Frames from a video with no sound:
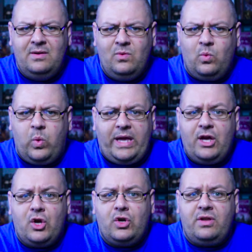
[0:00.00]

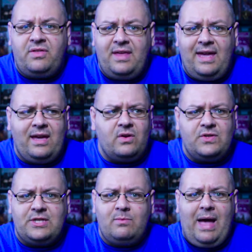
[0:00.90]
weird thing or
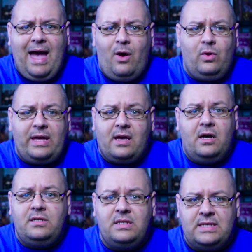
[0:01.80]
somehow like
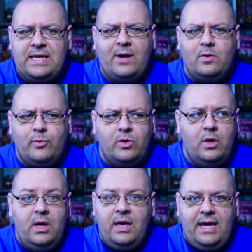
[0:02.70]
undesirable.
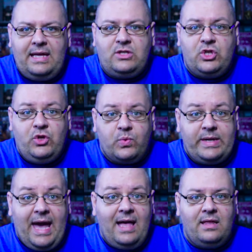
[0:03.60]
It's the
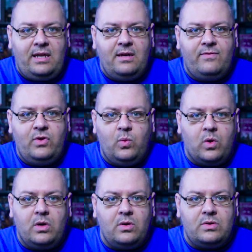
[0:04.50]
reality of the
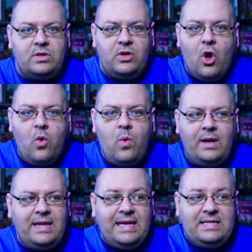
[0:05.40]
world. No
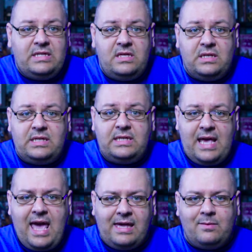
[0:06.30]
one is the
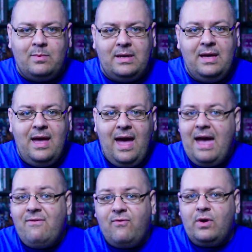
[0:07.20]
same.
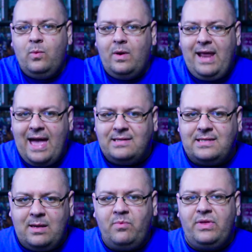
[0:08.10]
Everyone has
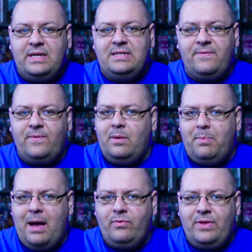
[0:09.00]
something different
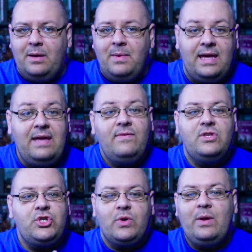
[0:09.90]
about them. Even
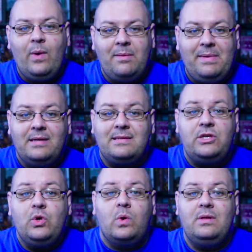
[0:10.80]
the straight white males
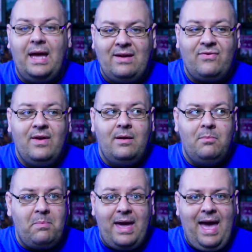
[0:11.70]
in your life
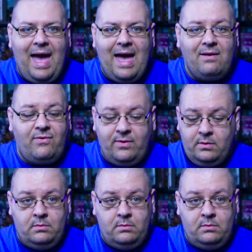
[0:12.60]
may have